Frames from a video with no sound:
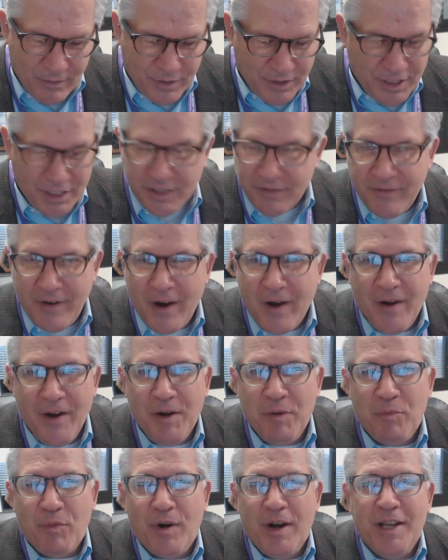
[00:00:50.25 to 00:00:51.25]
It was just
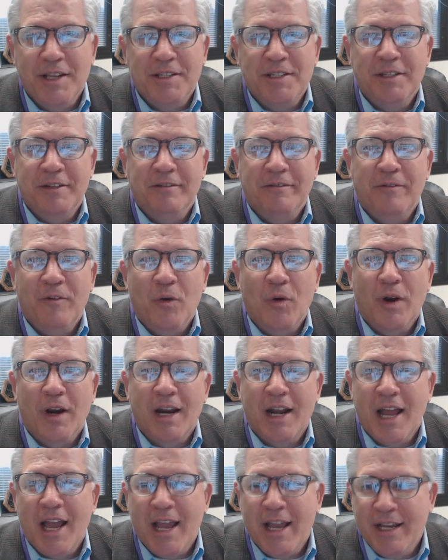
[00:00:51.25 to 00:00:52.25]
very impressive.
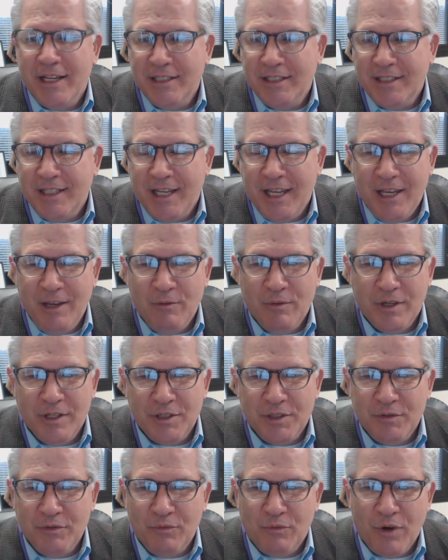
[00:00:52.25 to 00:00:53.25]
Organized, he
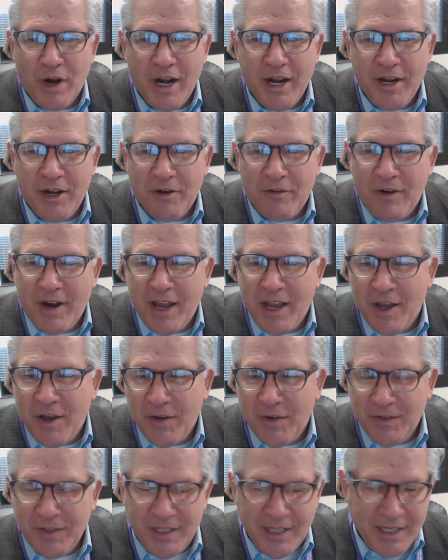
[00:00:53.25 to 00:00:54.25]
was running
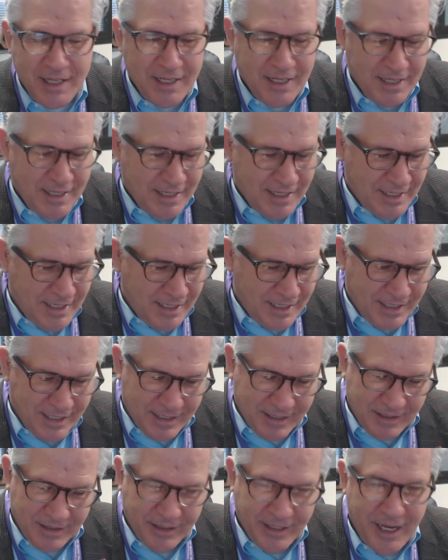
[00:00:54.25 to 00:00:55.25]
around,
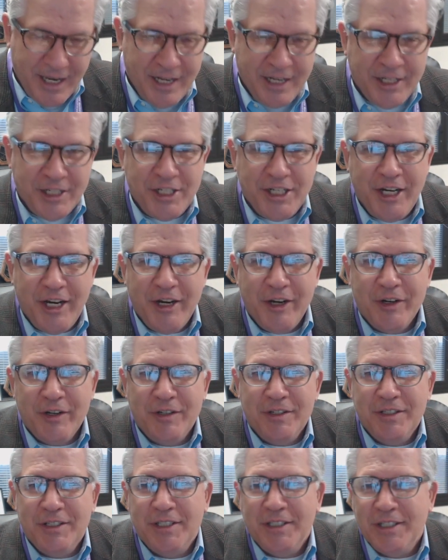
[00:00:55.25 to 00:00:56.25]
leading
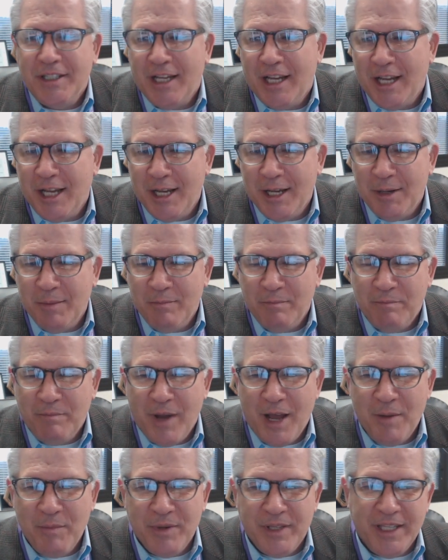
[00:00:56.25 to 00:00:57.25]
cheers, um,
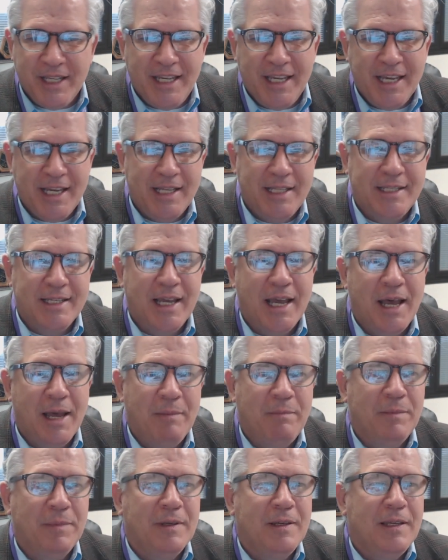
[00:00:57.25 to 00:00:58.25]
pumping the kids
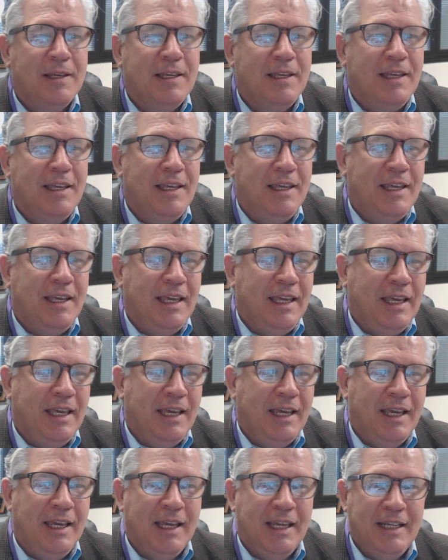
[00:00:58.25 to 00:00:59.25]
up,
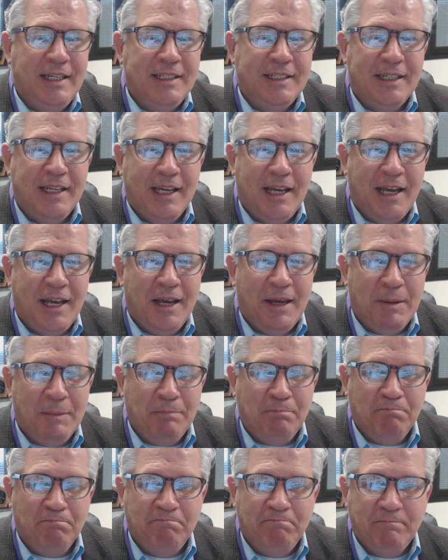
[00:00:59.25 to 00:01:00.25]
and
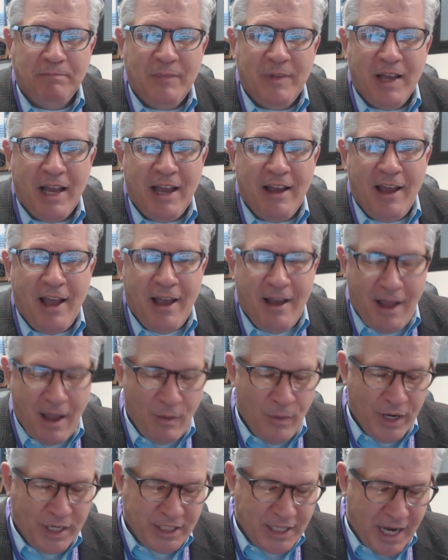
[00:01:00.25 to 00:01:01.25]
um, I,
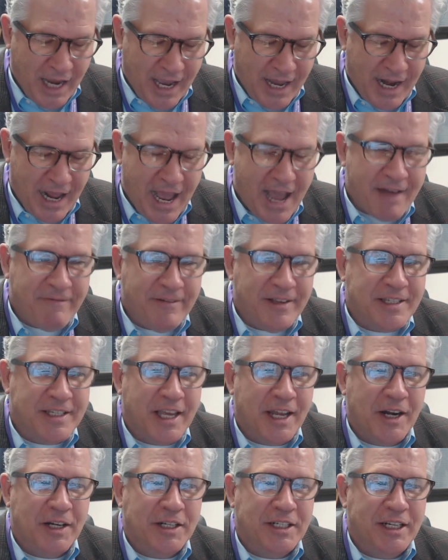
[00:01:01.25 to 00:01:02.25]
I, wish I had half
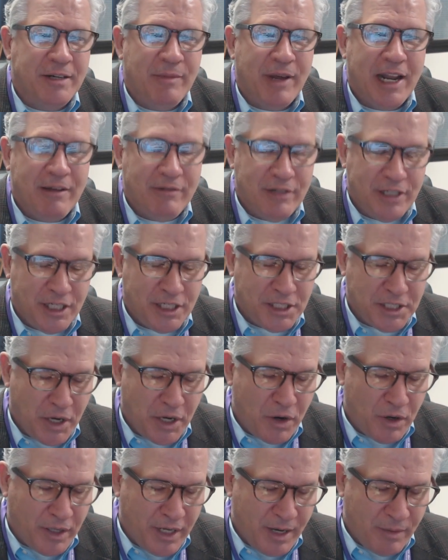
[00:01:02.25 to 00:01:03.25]
his energy, but I was just
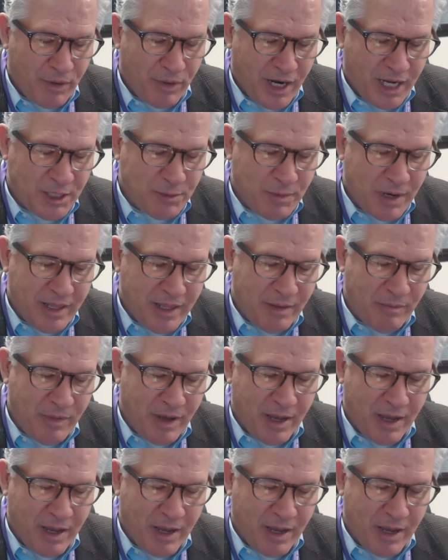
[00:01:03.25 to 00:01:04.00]
thoroughly impressed by